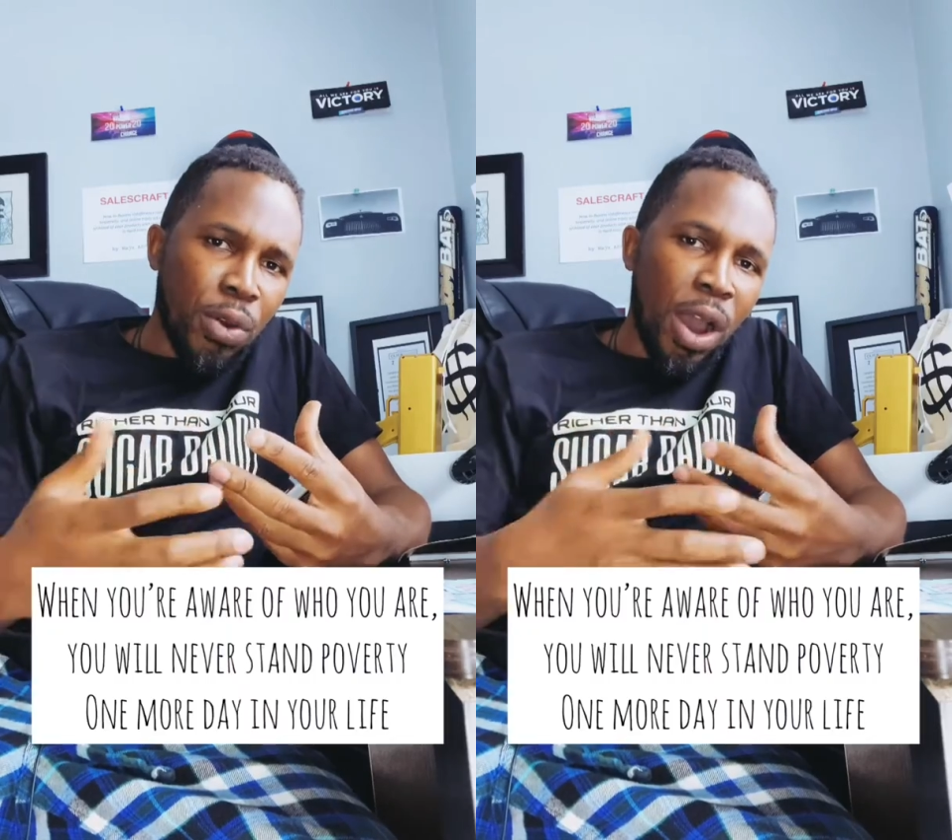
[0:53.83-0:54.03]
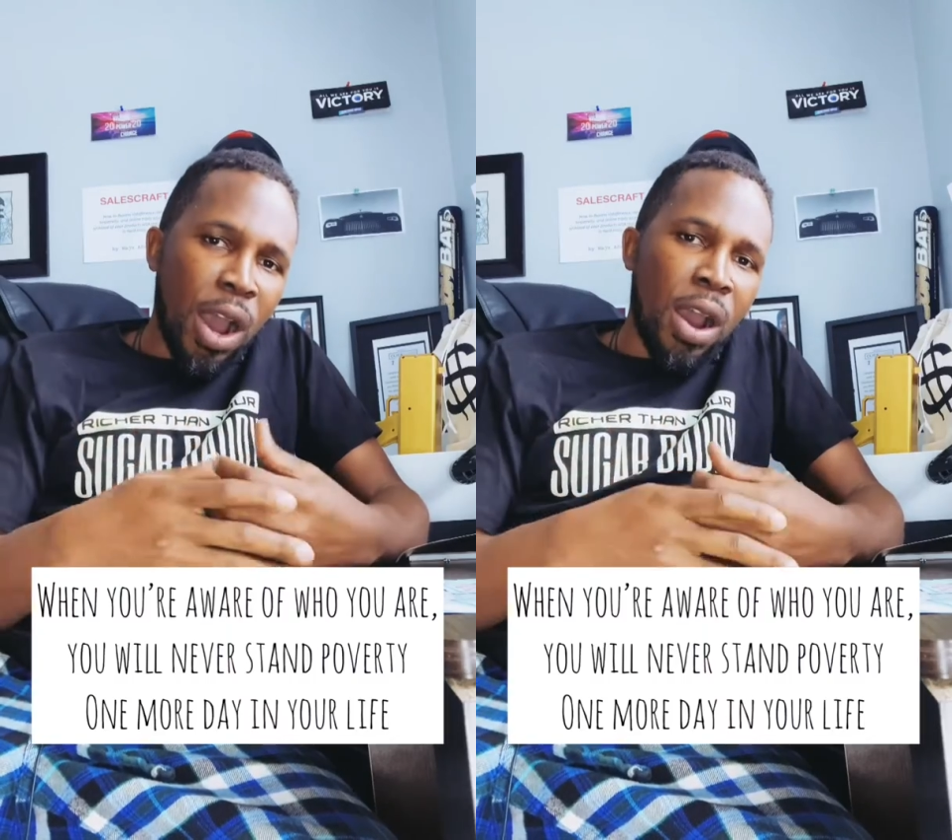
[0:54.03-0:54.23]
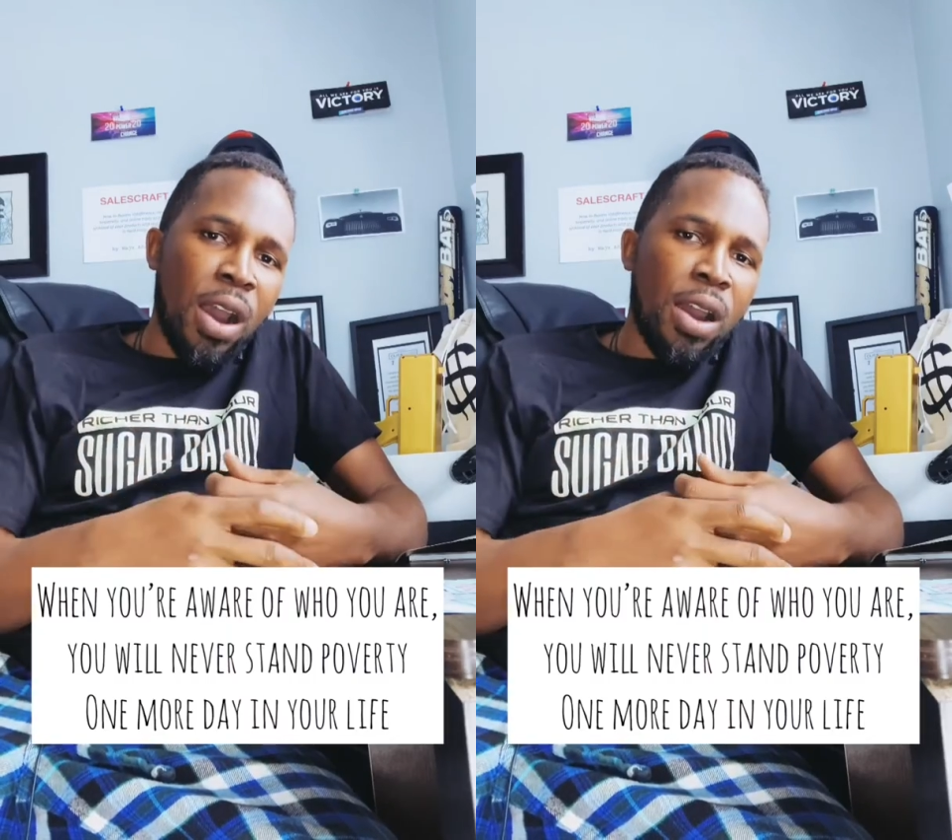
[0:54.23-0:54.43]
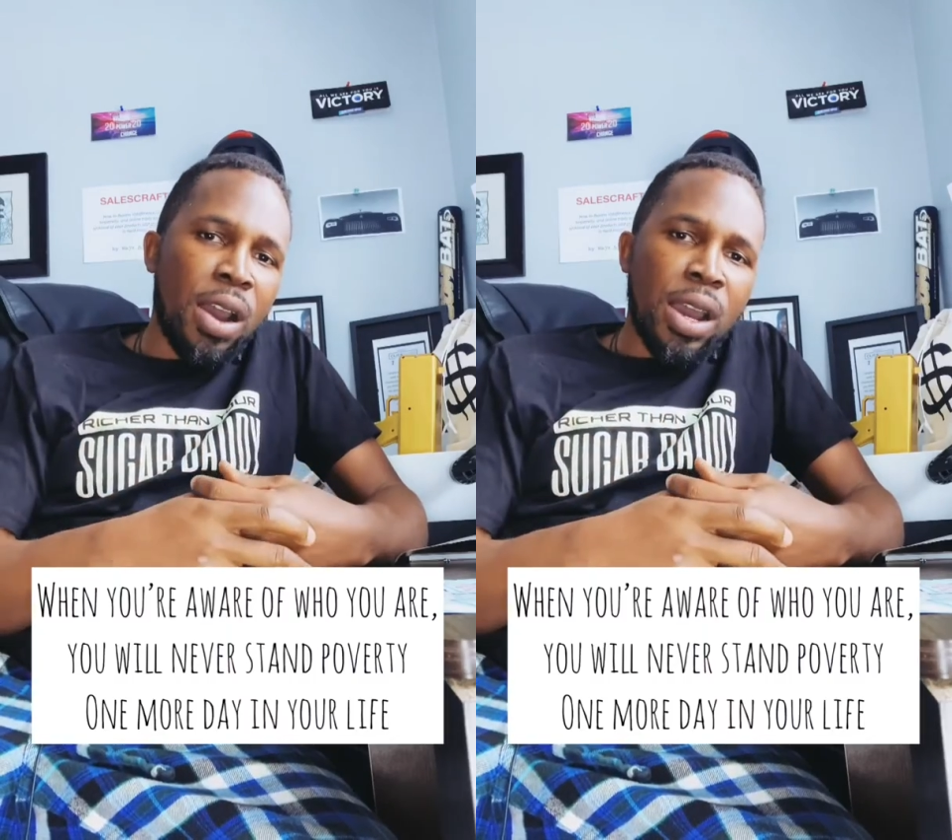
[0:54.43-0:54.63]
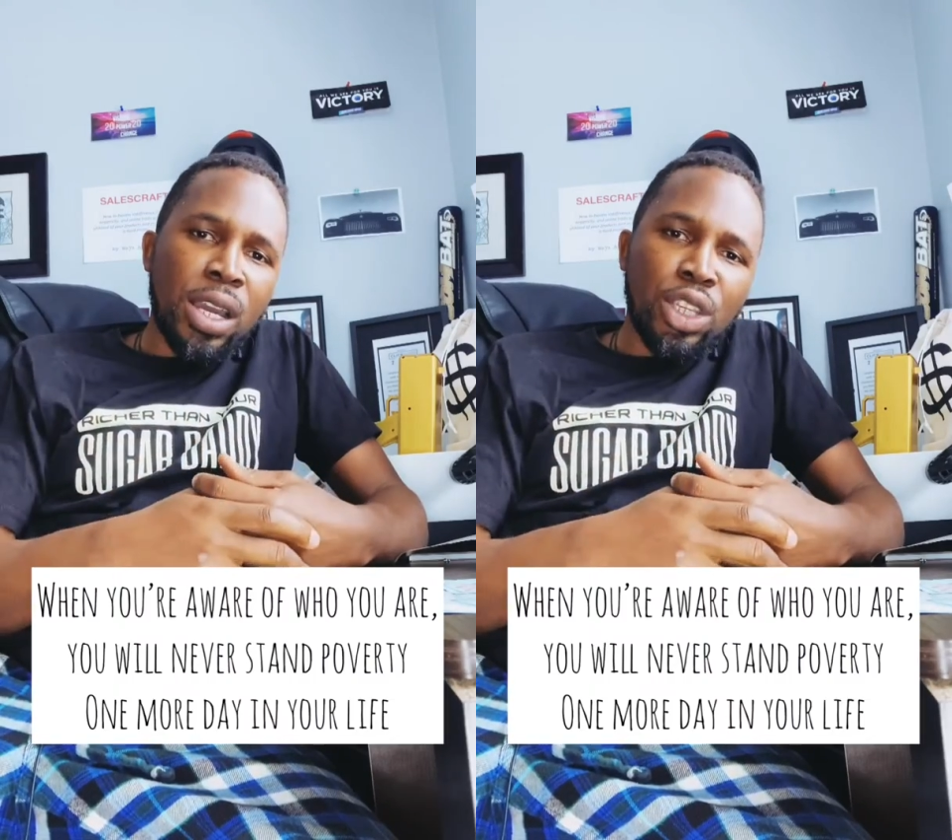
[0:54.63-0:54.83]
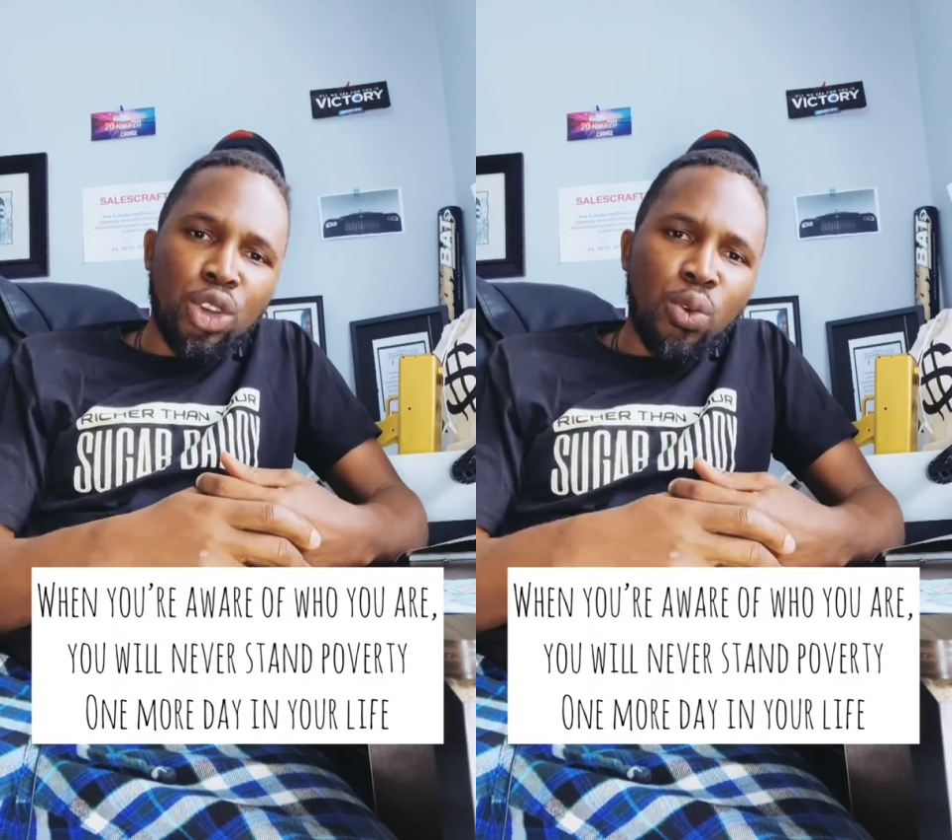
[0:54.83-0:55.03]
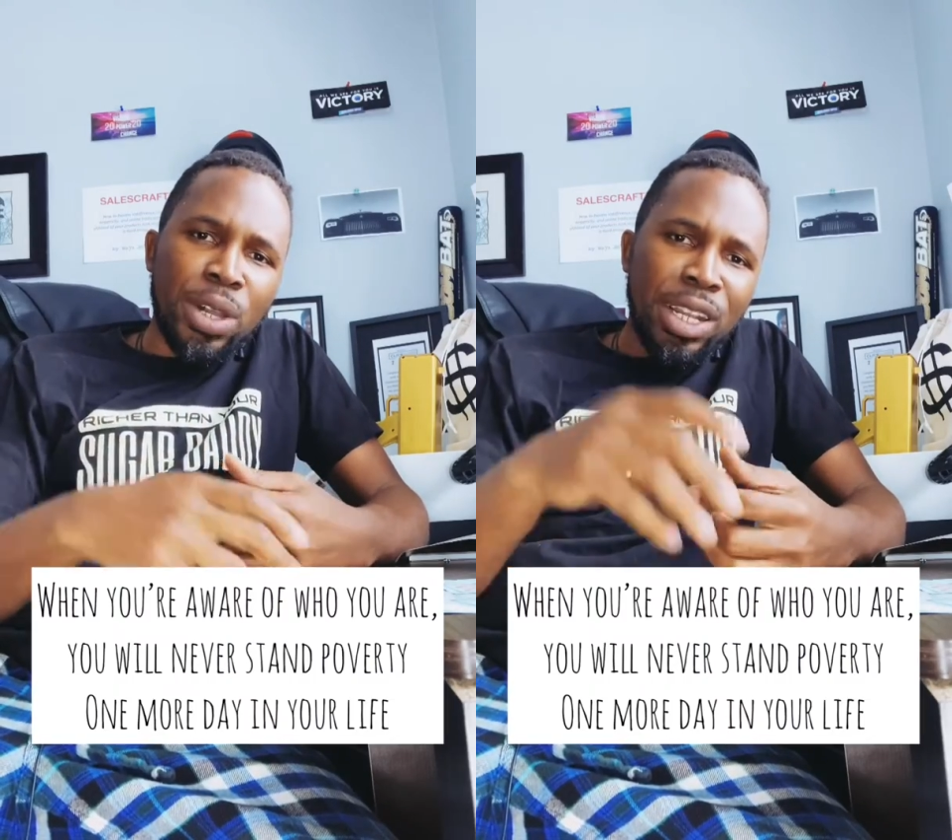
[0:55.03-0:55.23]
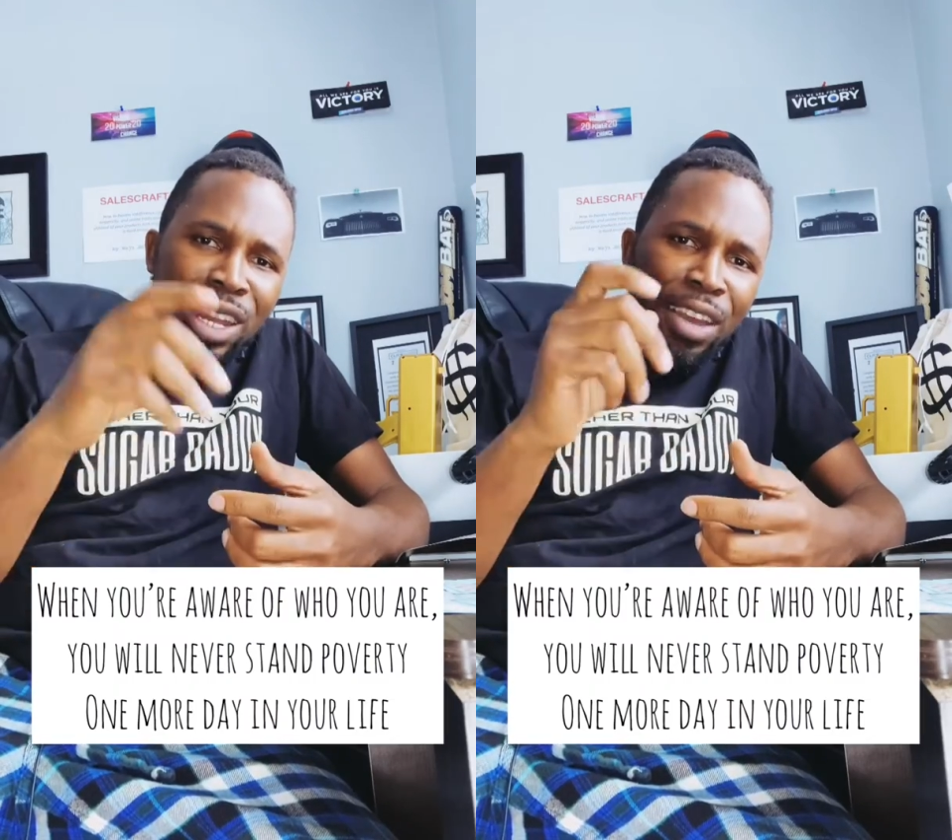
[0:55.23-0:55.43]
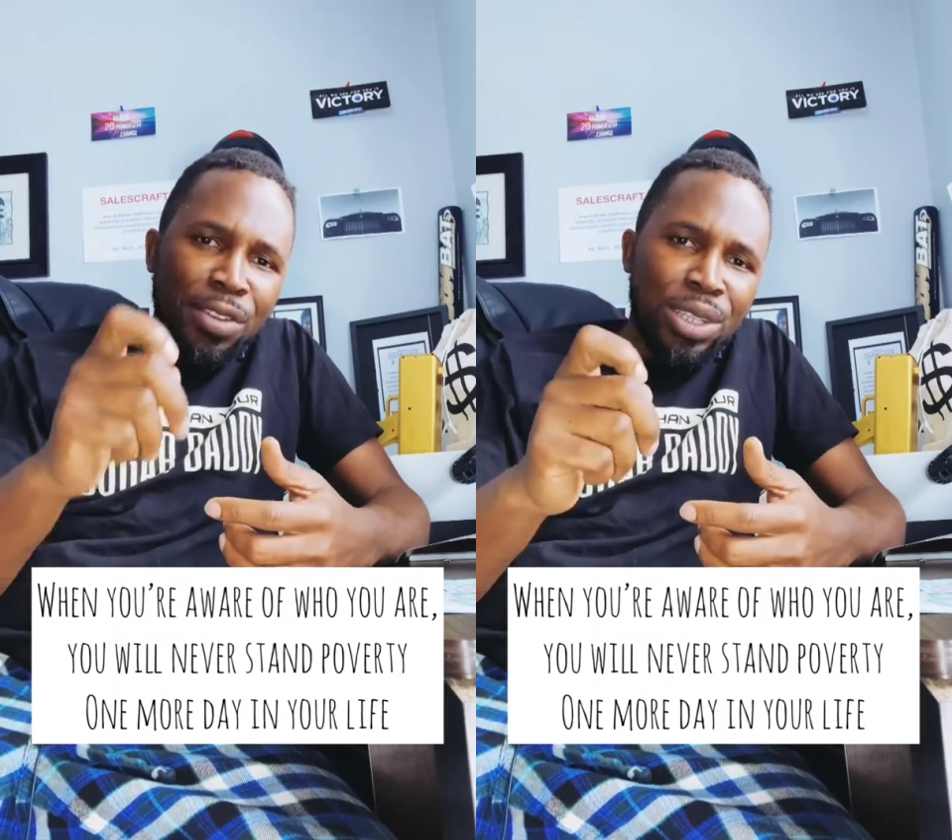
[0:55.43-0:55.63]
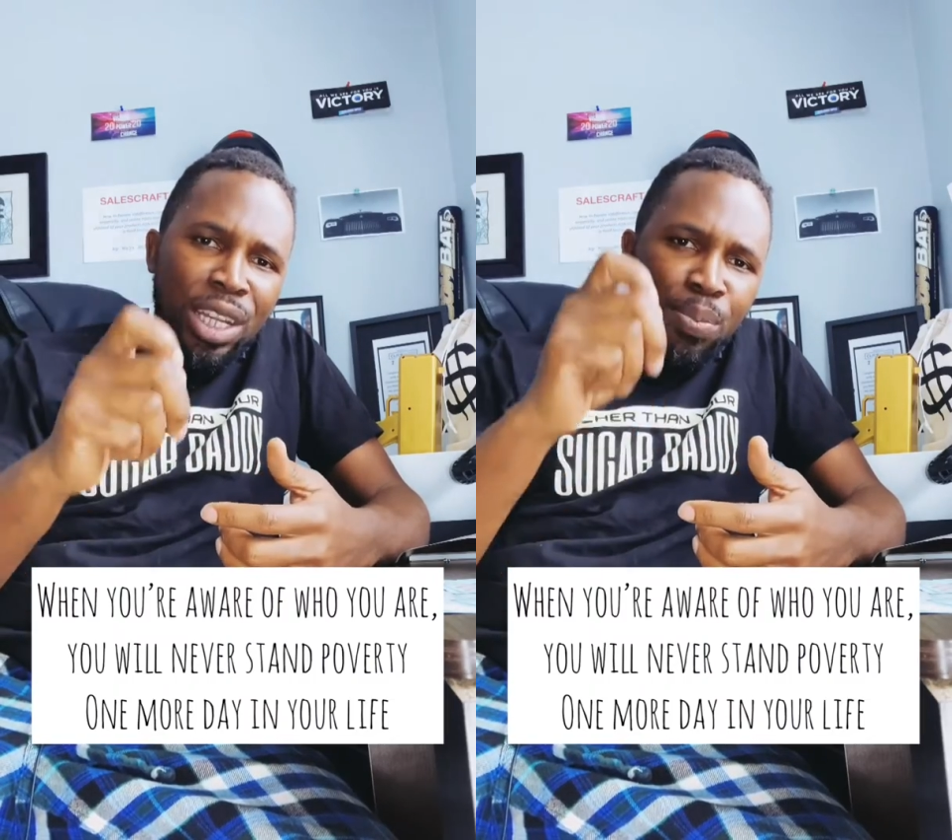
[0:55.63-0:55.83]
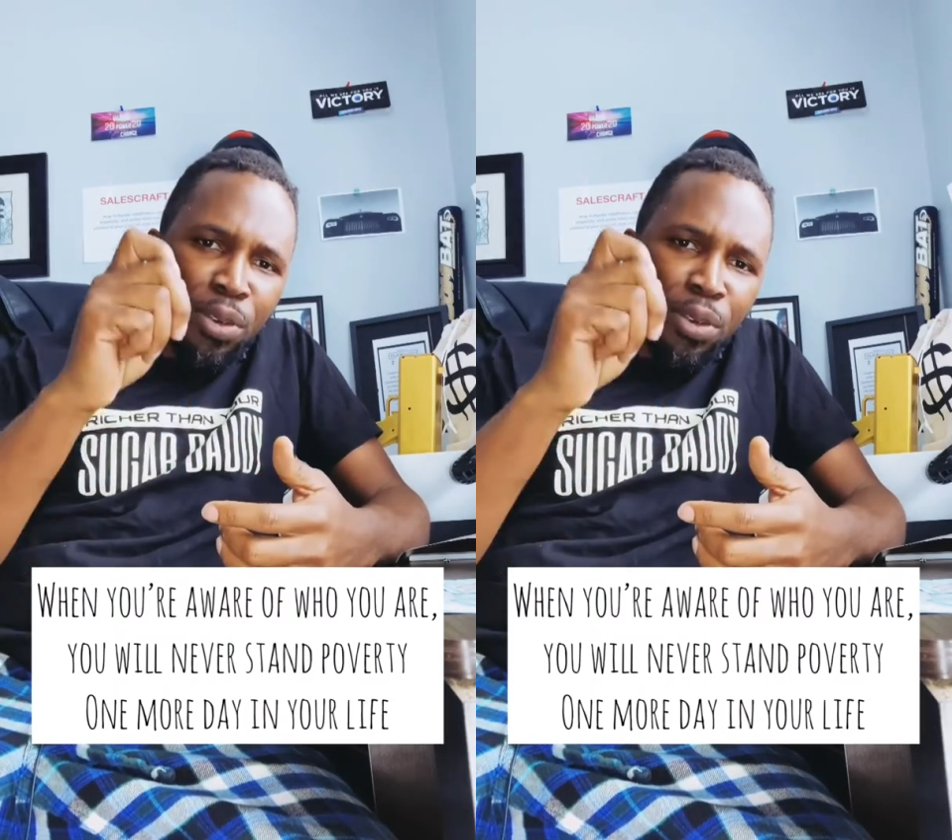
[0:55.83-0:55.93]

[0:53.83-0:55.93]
are. You will never stand